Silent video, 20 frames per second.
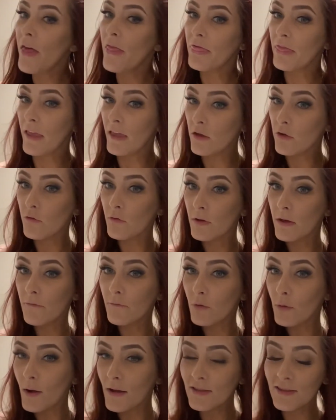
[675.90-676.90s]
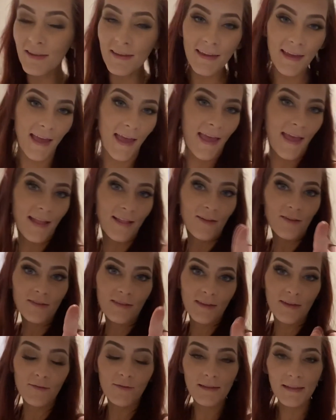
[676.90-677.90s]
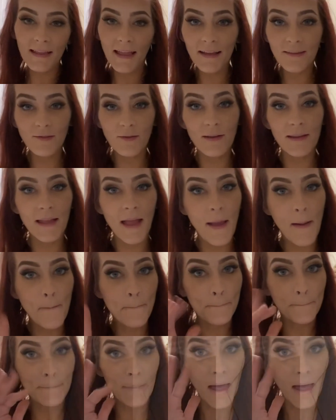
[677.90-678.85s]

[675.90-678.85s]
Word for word: Thank you again for watching, and I'll see you in the next one. Bye.